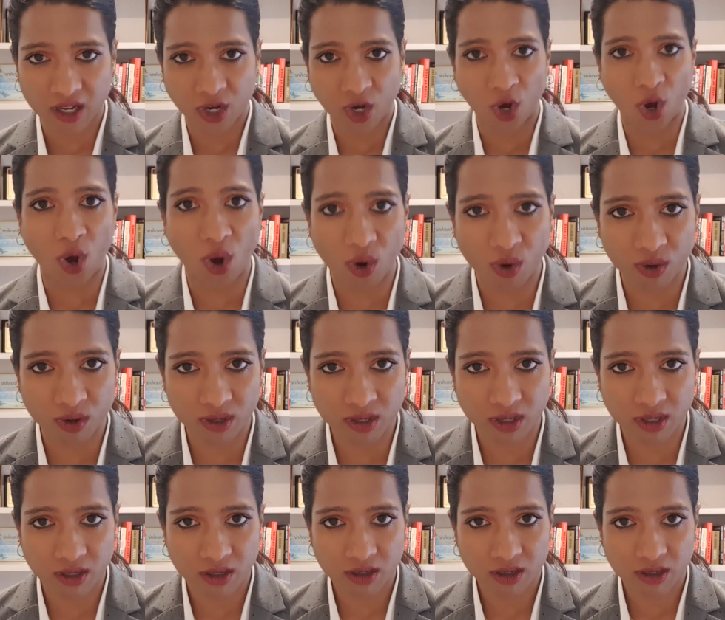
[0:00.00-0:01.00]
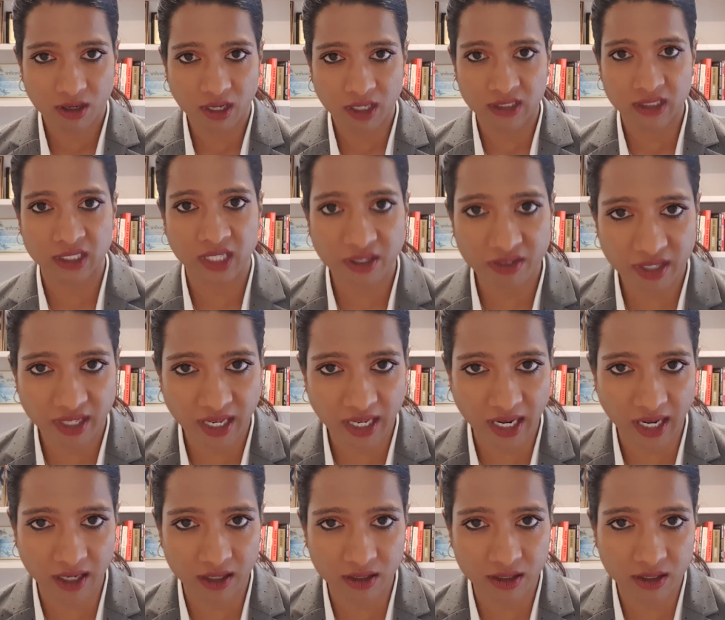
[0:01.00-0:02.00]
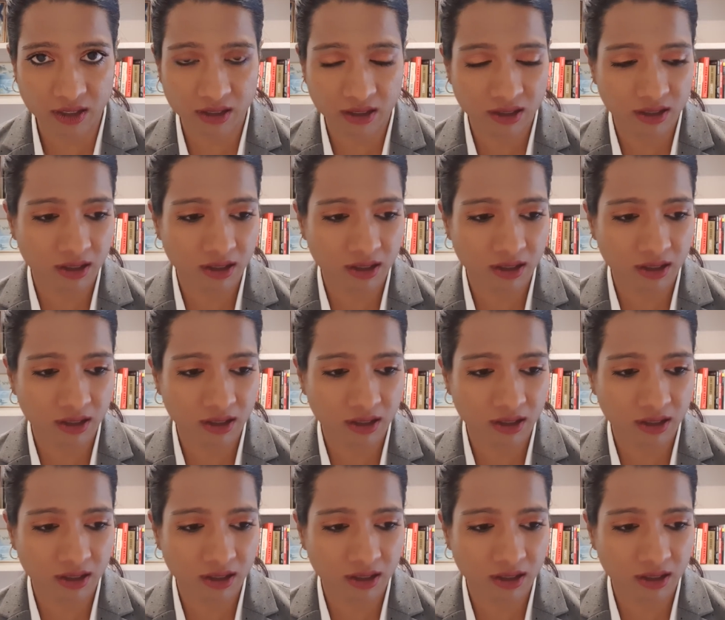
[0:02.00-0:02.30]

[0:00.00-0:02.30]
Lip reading: hole. I'll never get out.